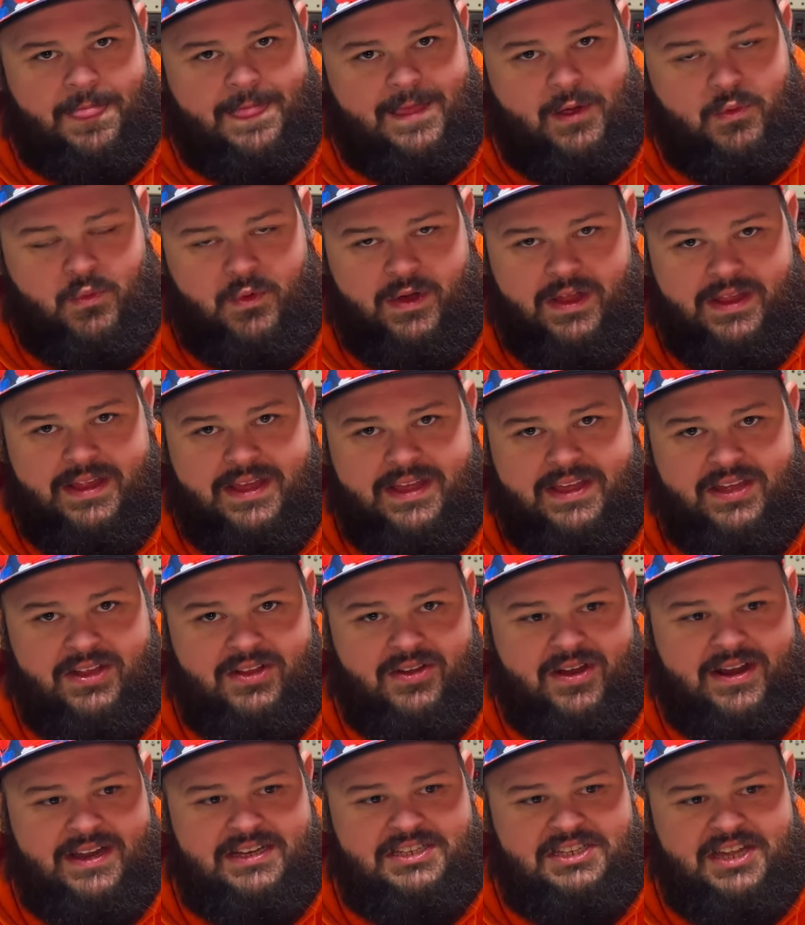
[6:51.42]
Really
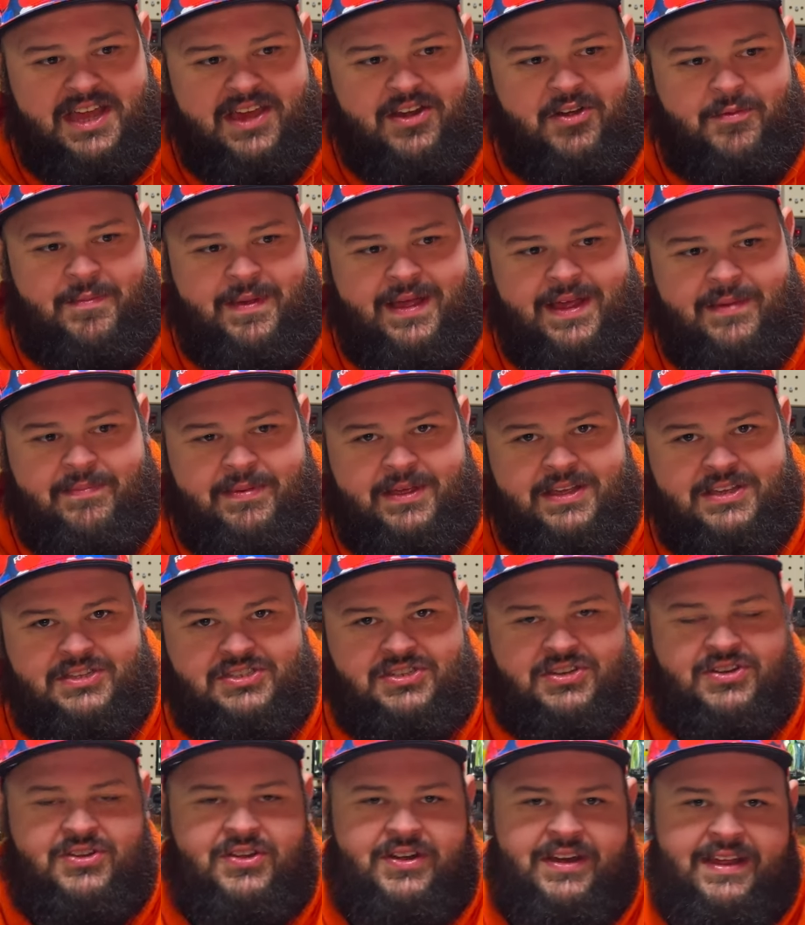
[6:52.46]
killer on a chatterbait because
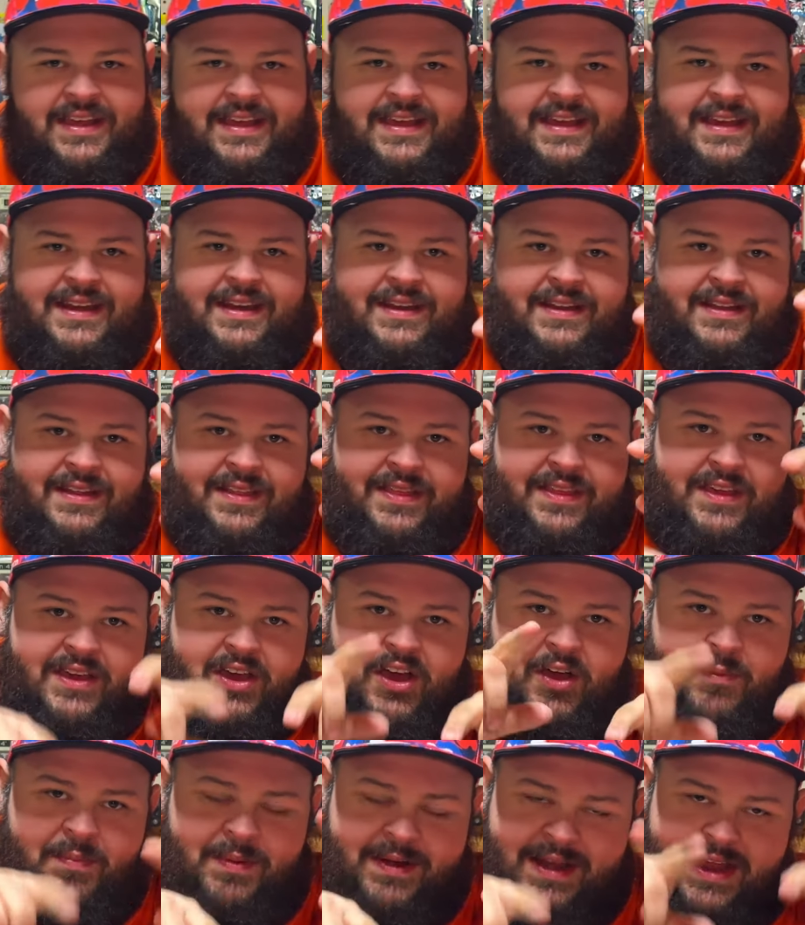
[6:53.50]
you're going to get the
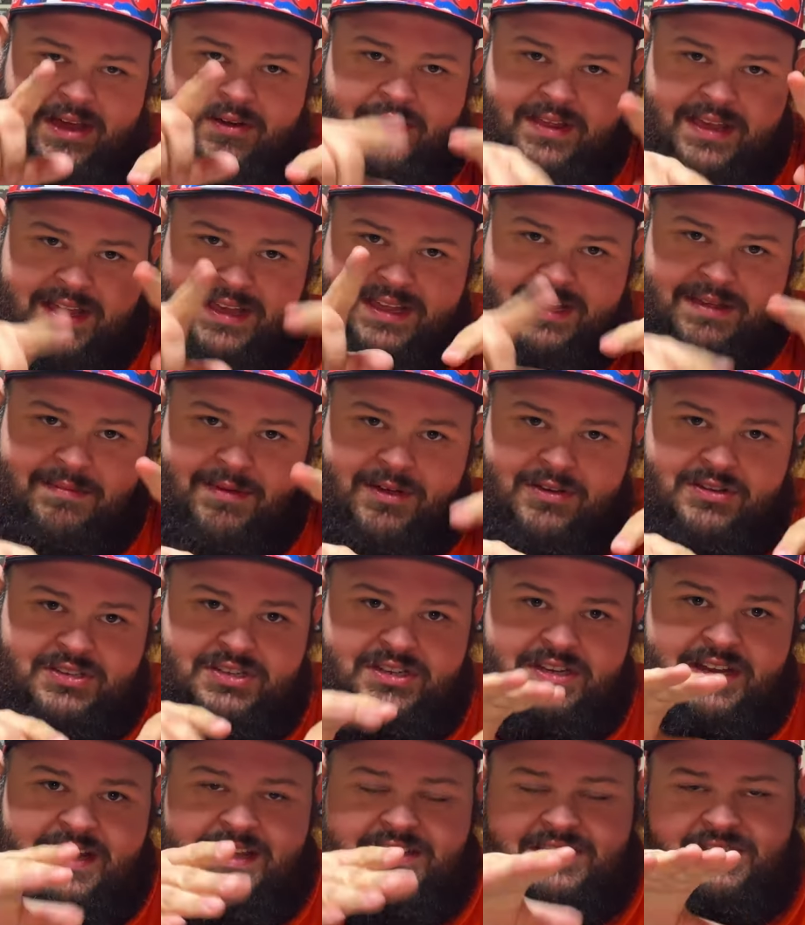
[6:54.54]
up and down kicking
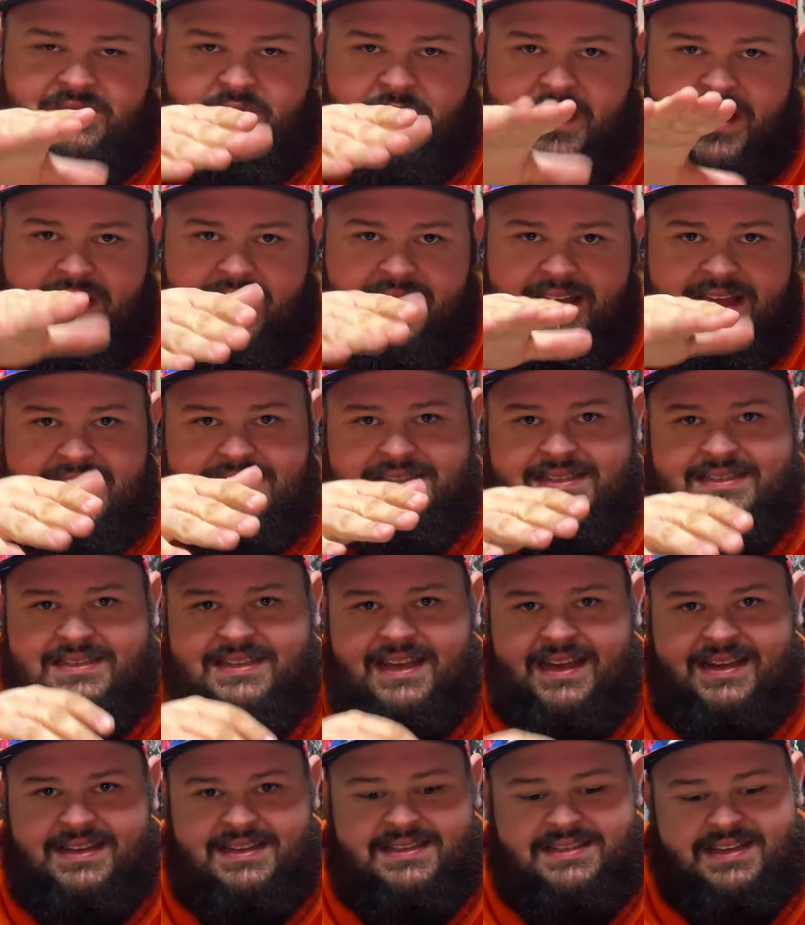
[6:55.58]
motion as well as the
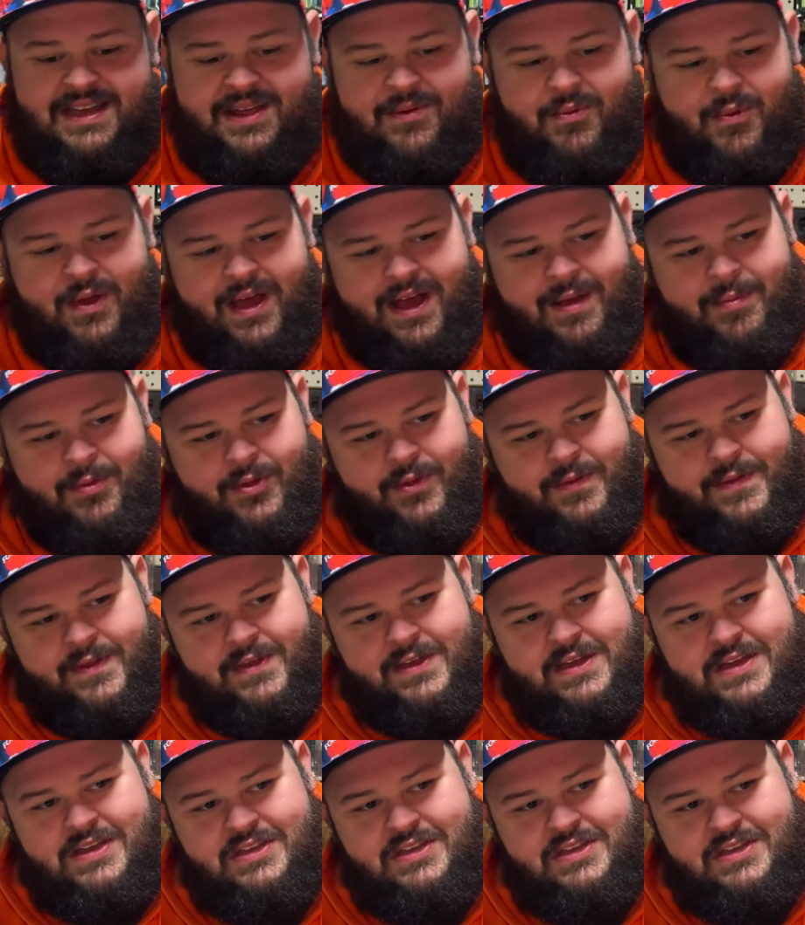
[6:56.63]
side to side wobble.